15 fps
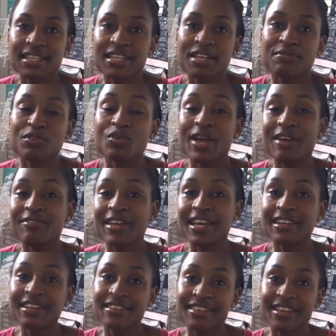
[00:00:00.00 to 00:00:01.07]
If you have
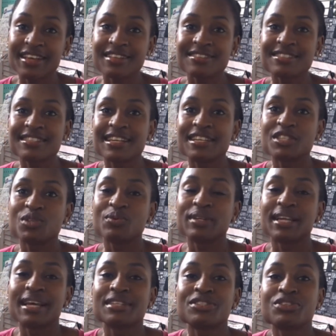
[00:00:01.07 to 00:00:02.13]
anything else that you would
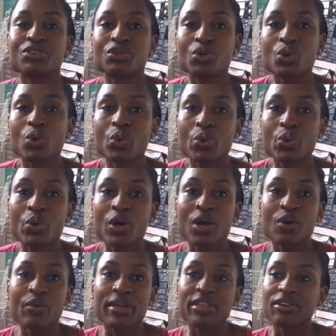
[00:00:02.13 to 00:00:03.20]
like to know,
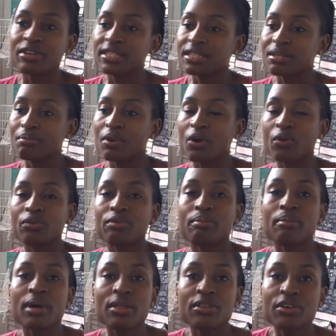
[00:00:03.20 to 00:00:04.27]
whether it's about
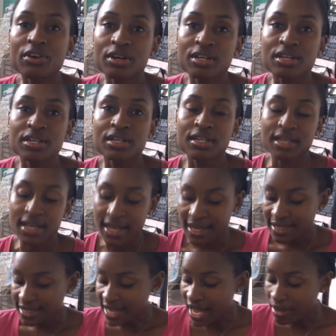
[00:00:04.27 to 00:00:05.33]
motherhood,
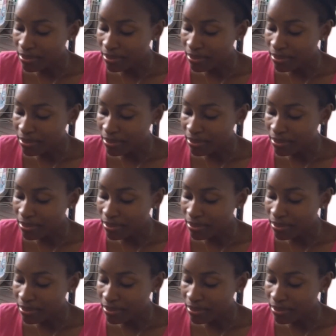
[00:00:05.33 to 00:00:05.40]
time